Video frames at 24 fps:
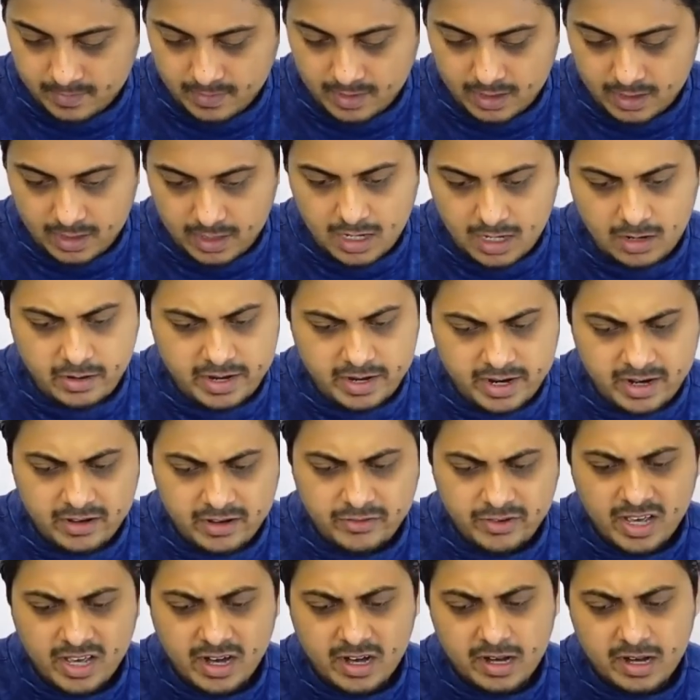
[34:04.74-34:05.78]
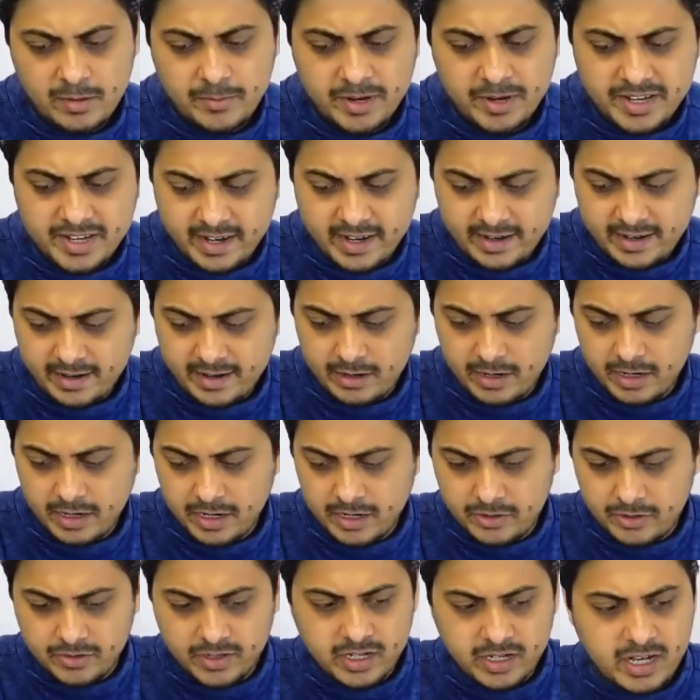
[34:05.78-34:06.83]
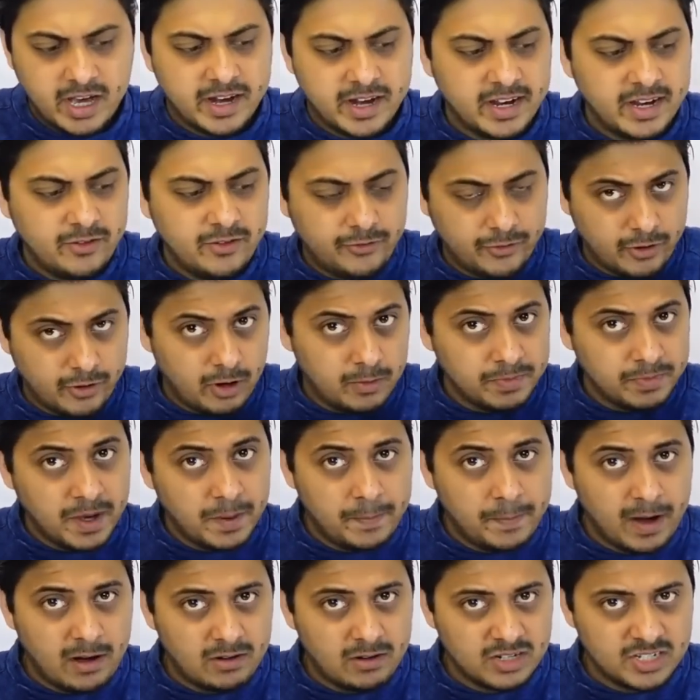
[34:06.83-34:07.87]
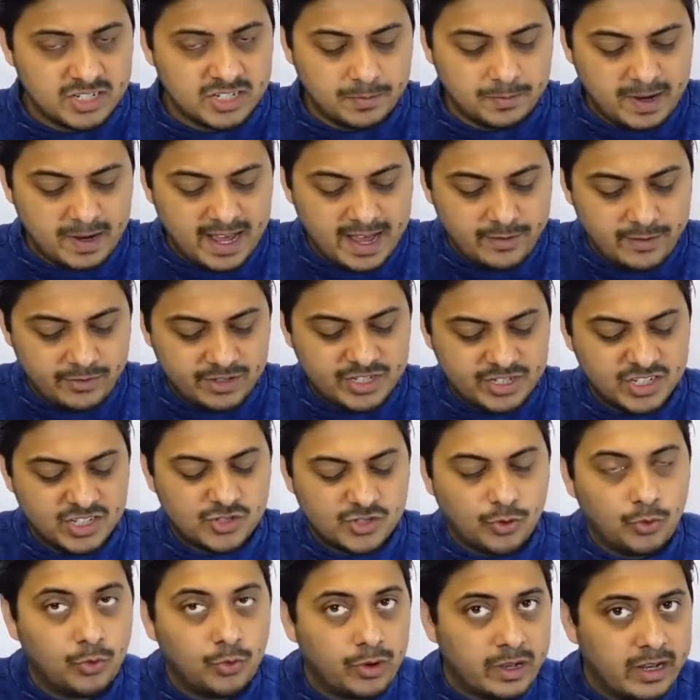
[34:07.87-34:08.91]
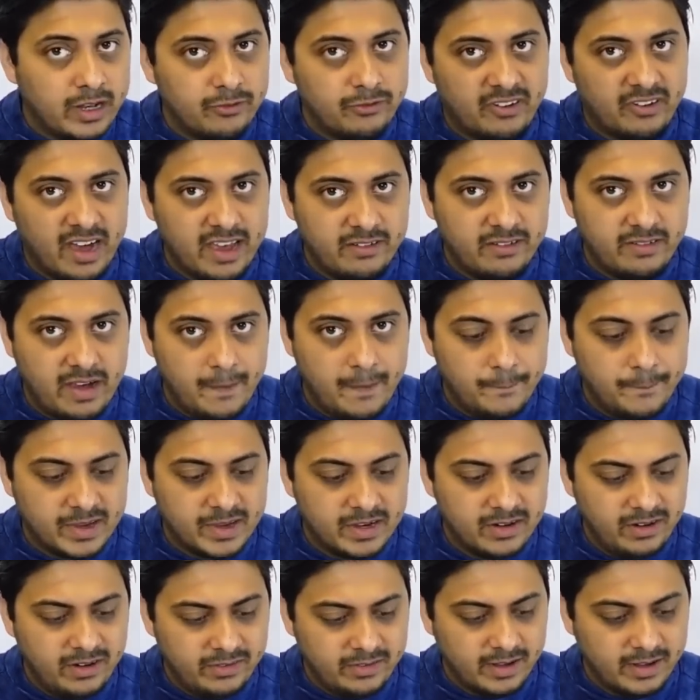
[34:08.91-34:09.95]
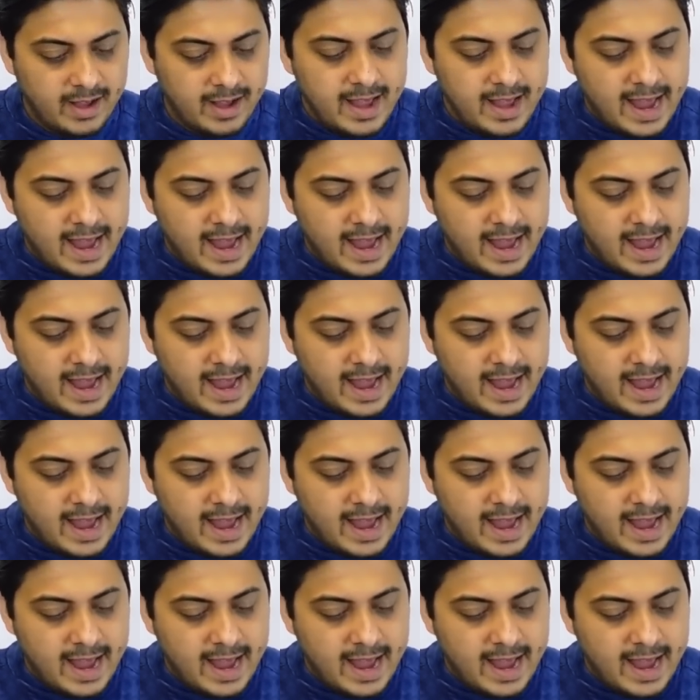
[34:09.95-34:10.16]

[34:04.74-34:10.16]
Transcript: Now here we are limited to the current from the power supply, which is only 5 amperes.